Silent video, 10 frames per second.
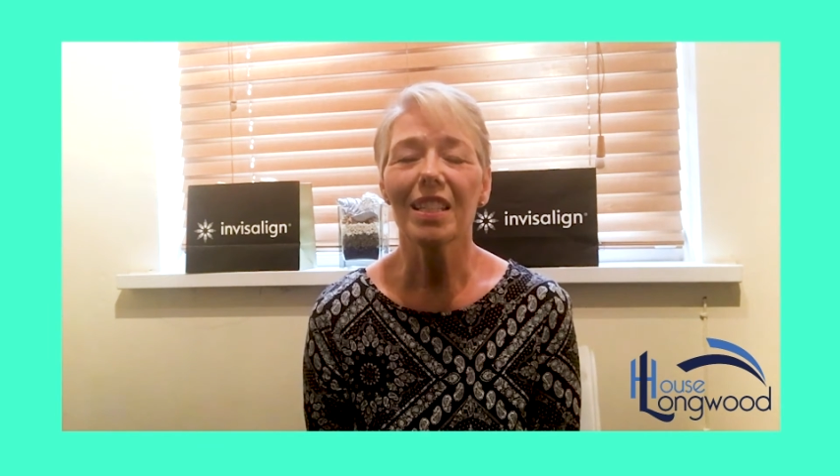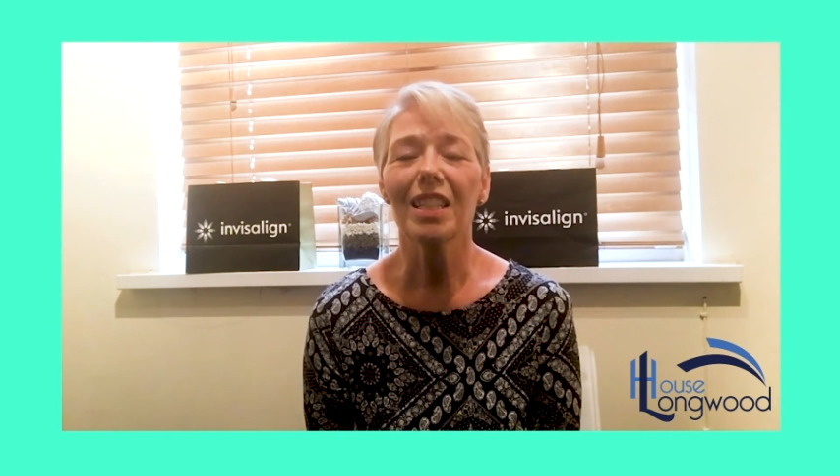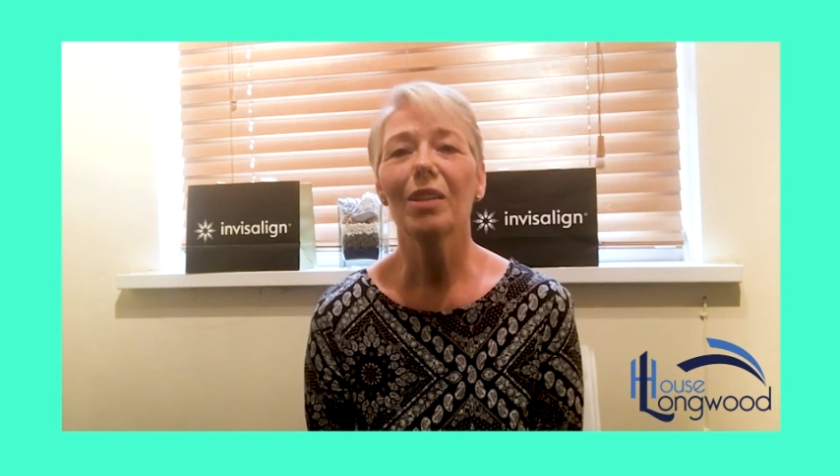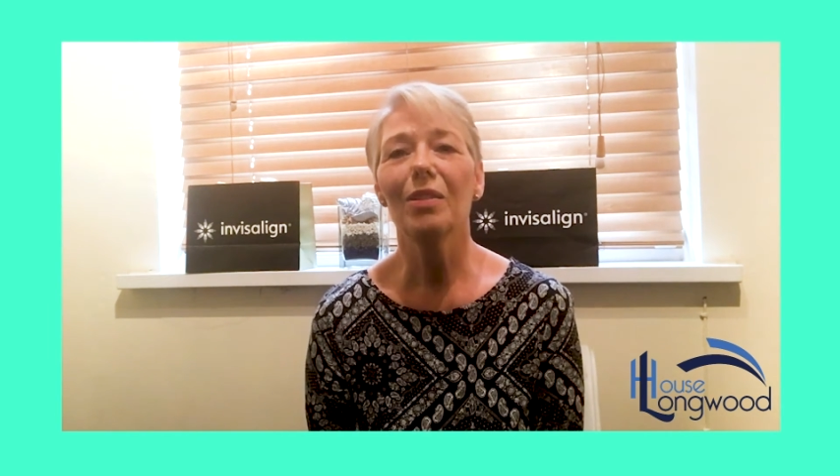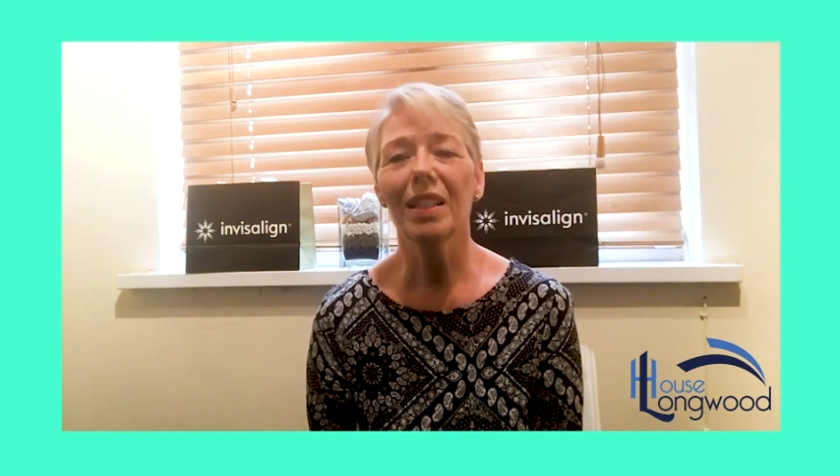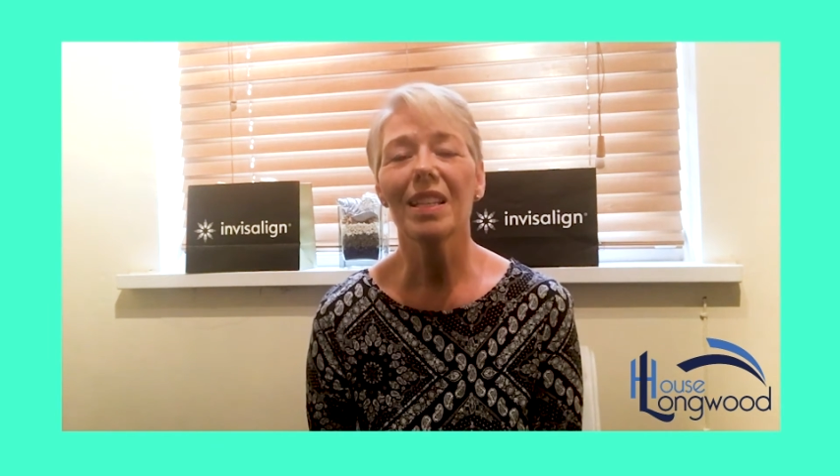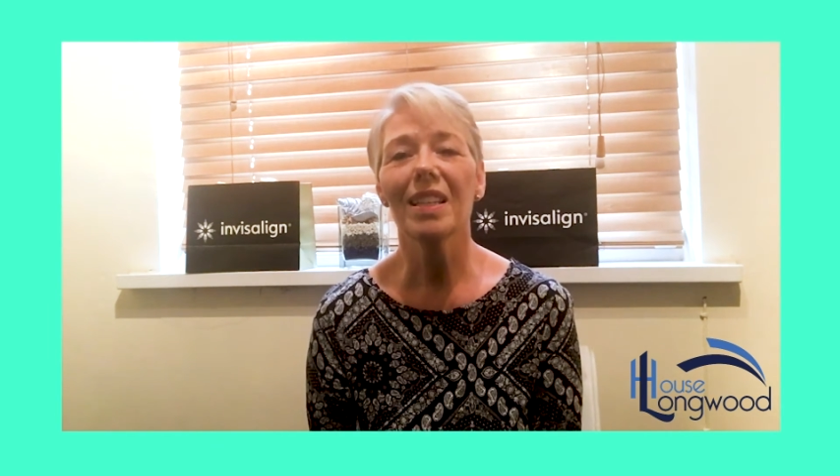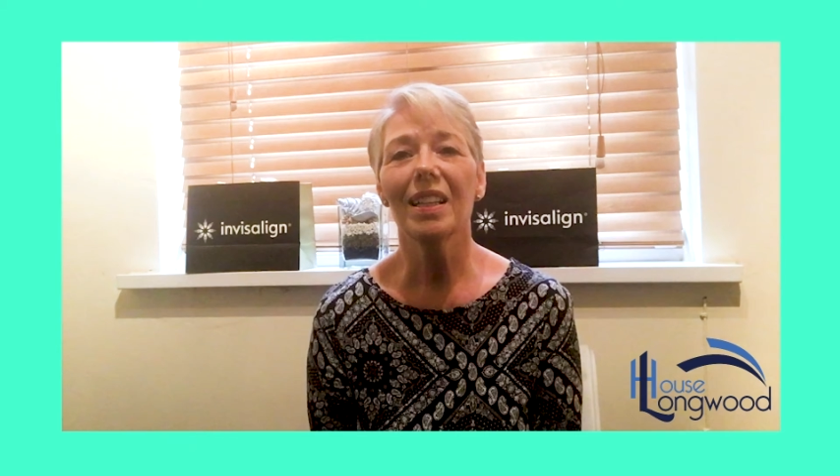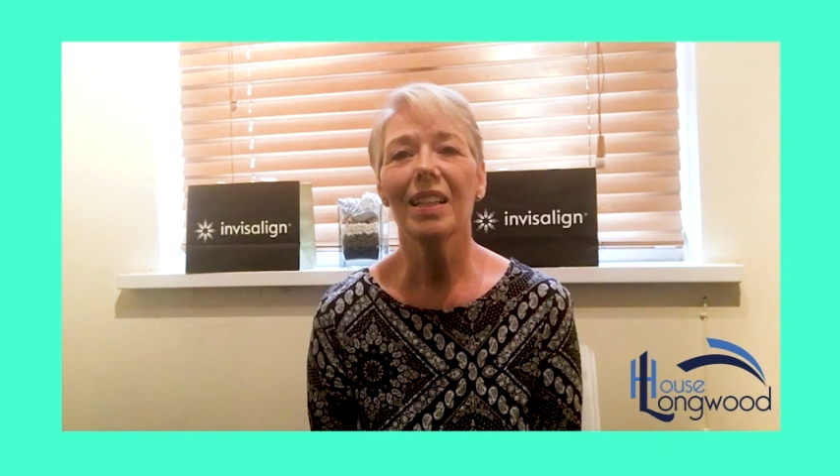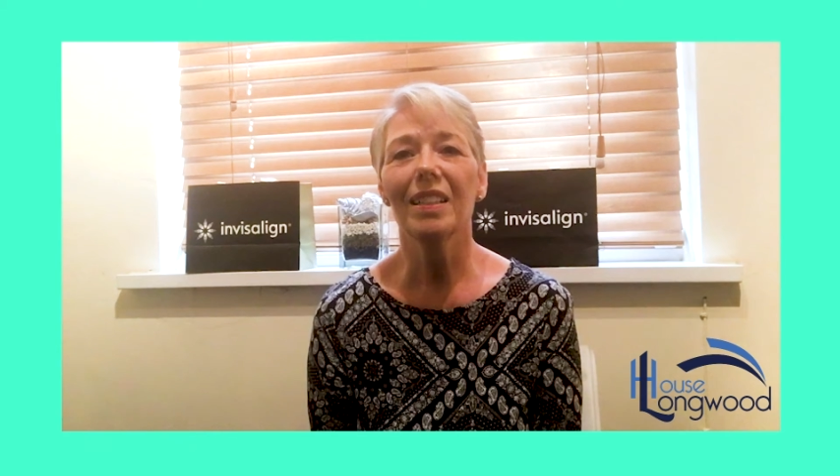So,
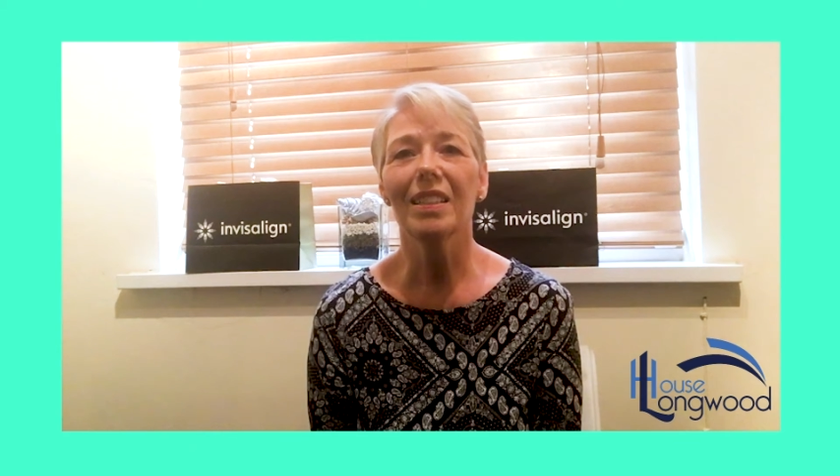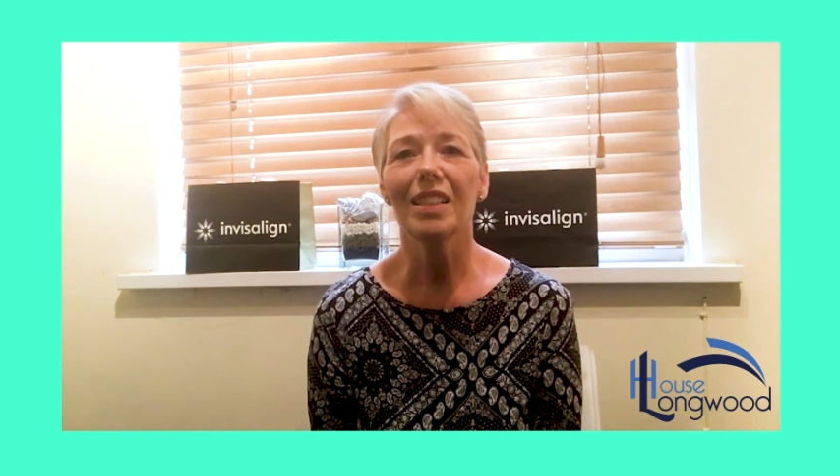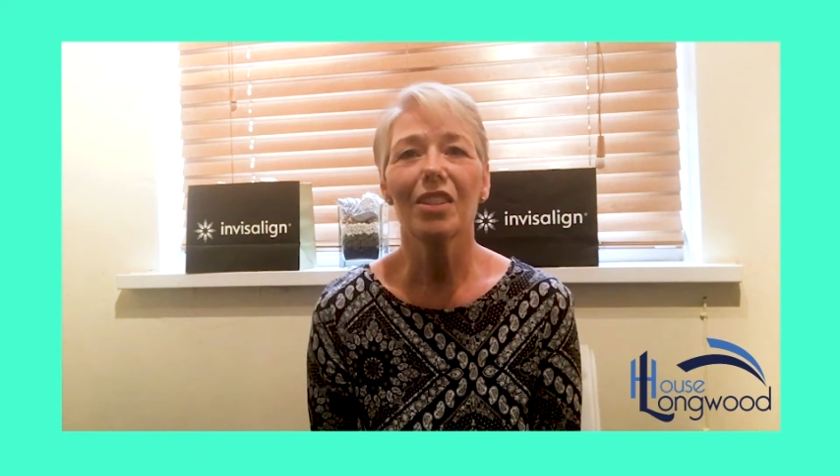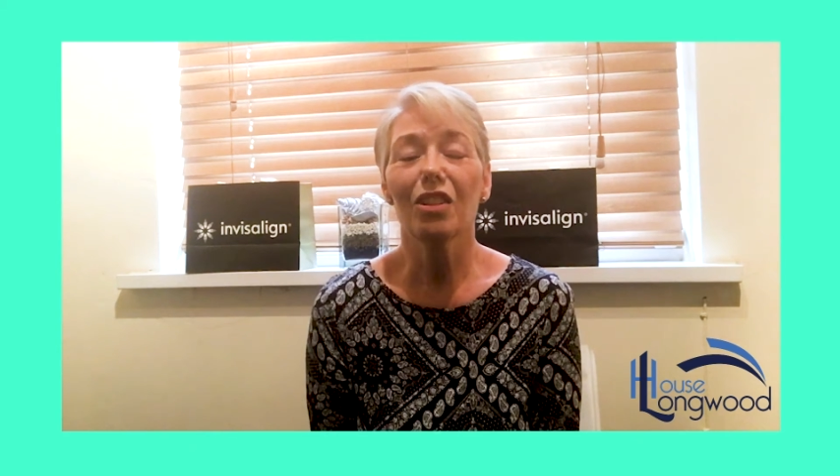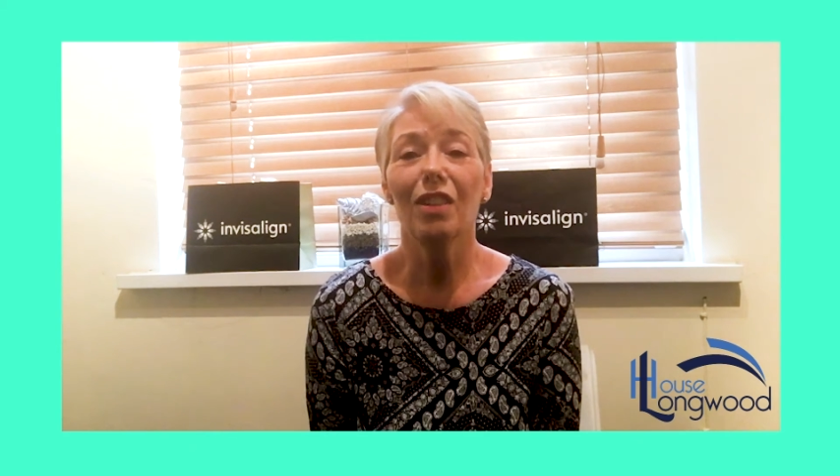and the